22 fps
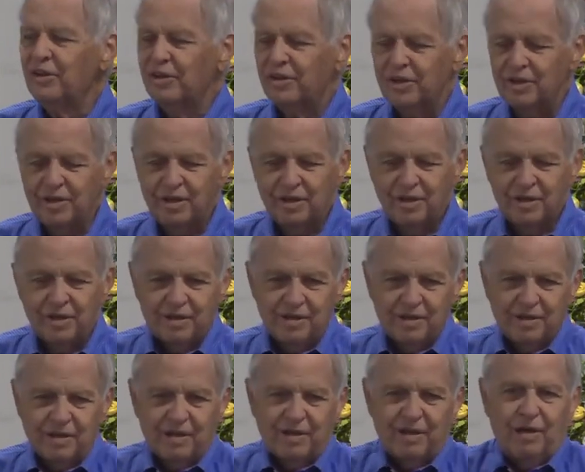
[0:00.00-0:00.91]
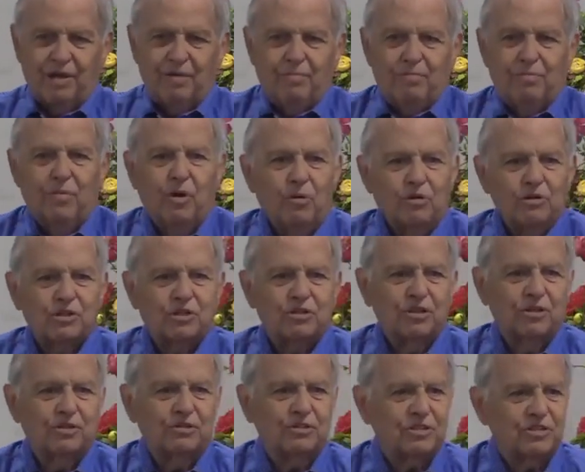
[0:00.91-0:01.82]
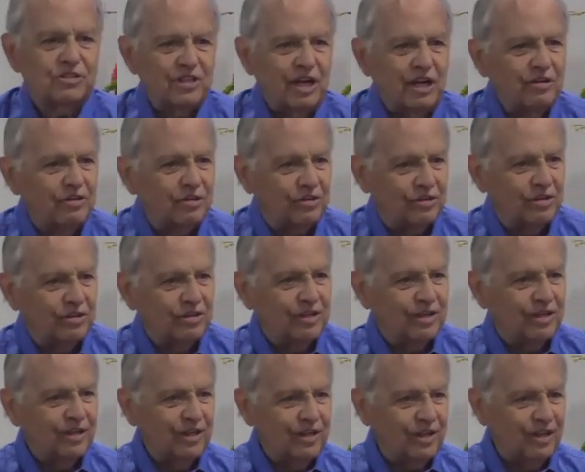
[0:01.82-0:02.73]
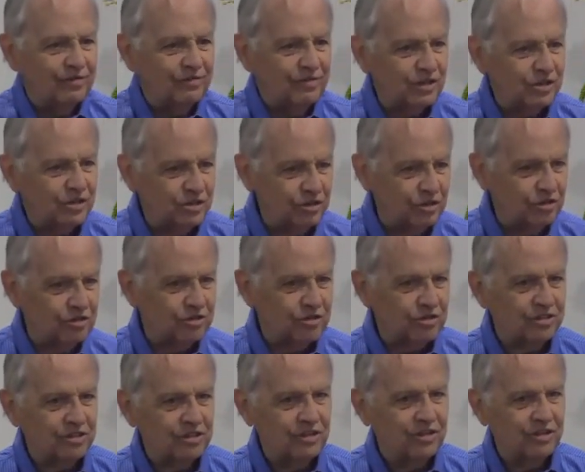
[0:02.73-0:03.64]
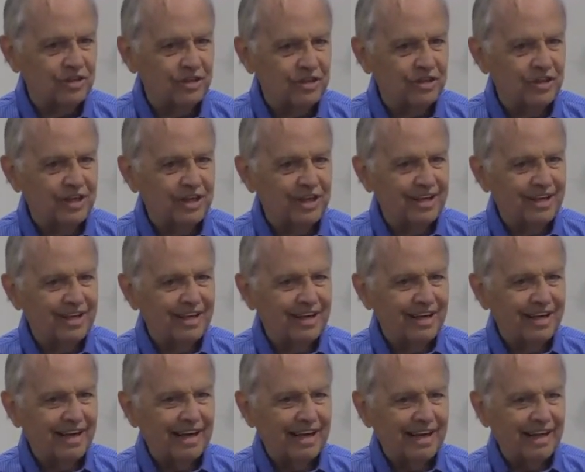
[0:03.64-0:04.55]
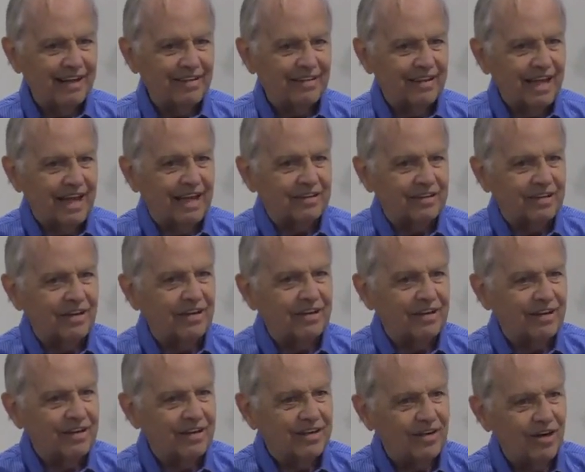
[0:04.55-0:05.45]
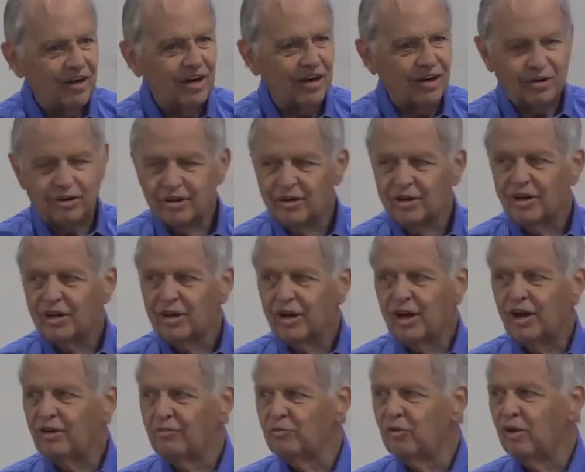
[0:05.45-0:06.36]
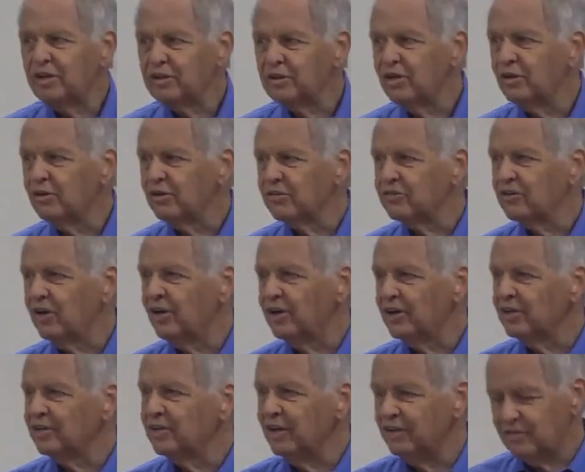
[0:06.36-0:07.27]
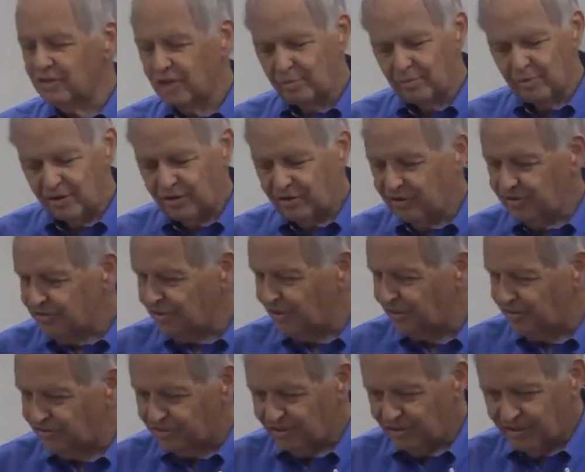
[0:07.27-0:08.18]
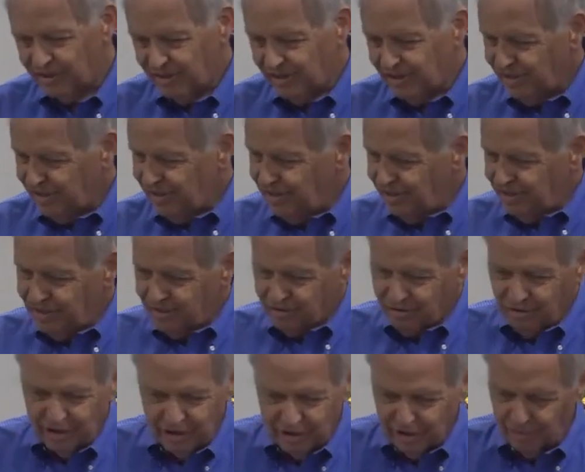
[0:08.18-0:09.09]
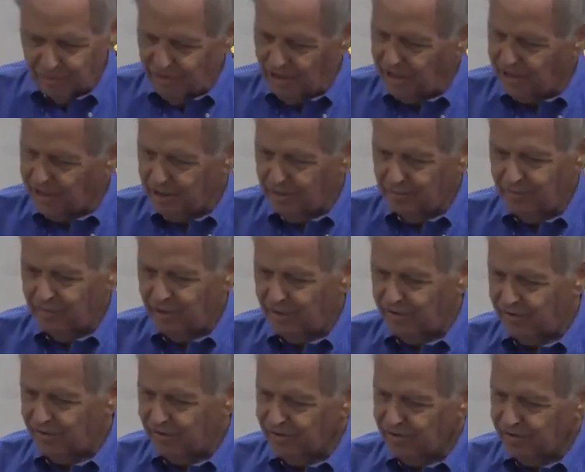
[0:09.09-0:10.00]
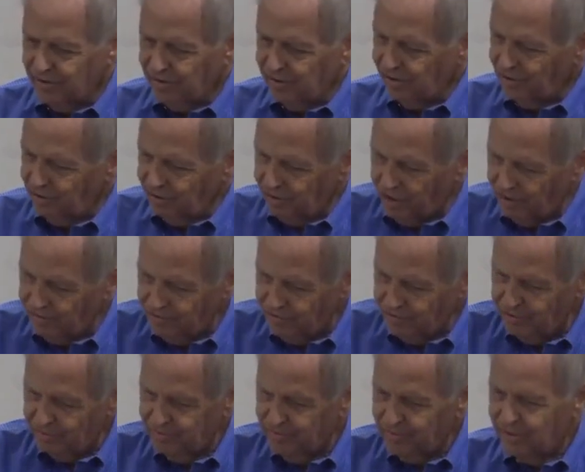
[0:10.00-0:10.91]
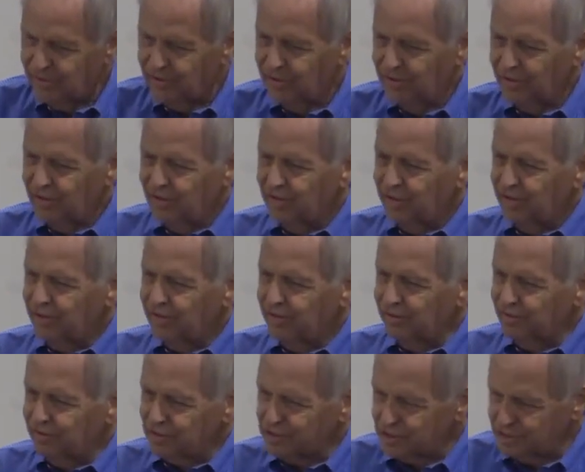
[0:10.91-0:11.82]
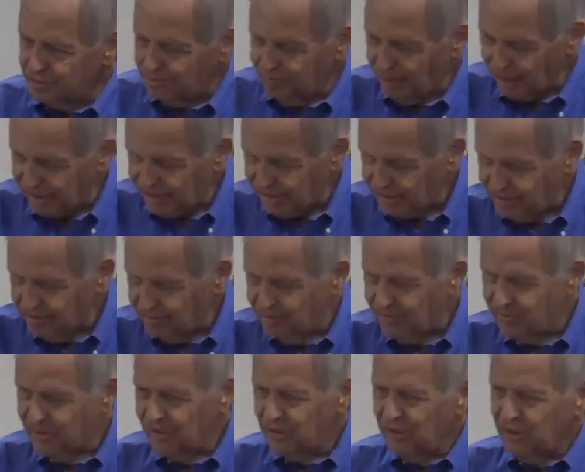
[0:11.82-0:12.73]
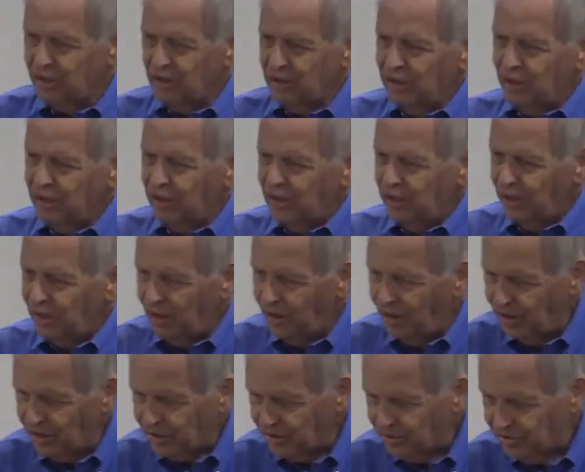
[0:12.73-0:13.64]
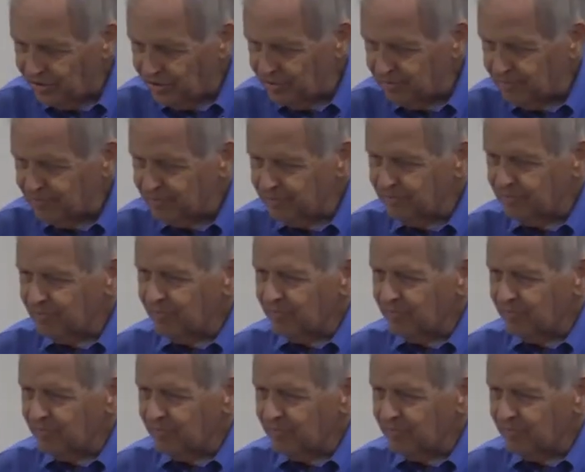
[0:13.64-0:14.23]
the emotional center of a church and the heart of what goes on. And Timothy says, treat them like a mother. Love them, respect them, honor them,